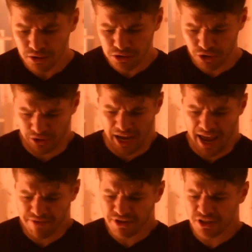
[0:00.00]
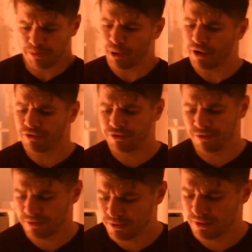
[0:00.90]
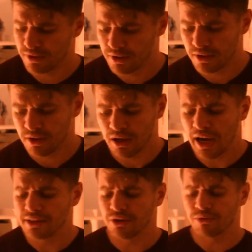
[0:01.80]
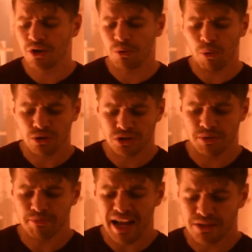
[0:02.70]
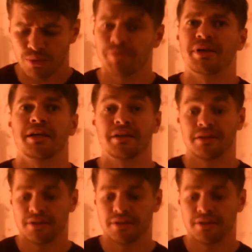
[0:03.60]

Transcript: "Good heavens above. I don't know what's the matter with me."